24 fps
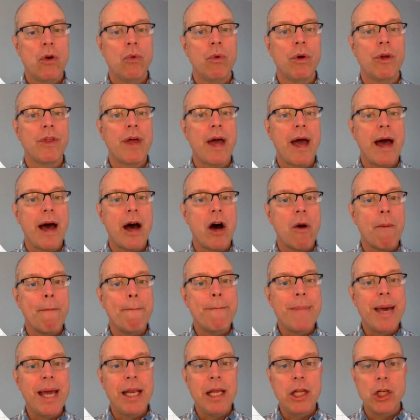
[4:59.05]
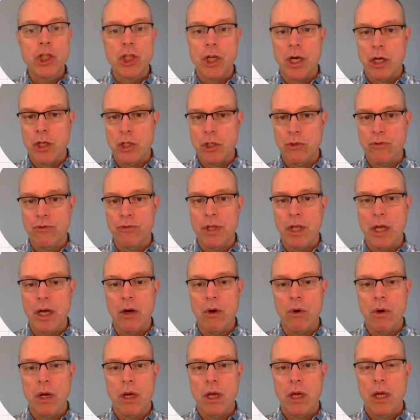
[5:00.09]
with how many charges
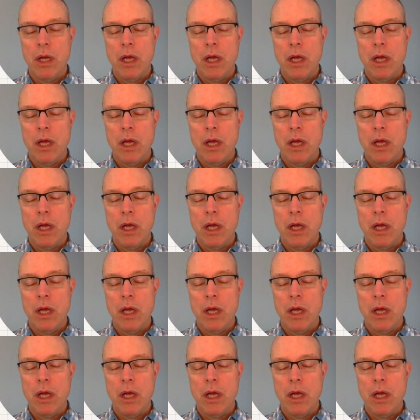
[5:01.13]
flow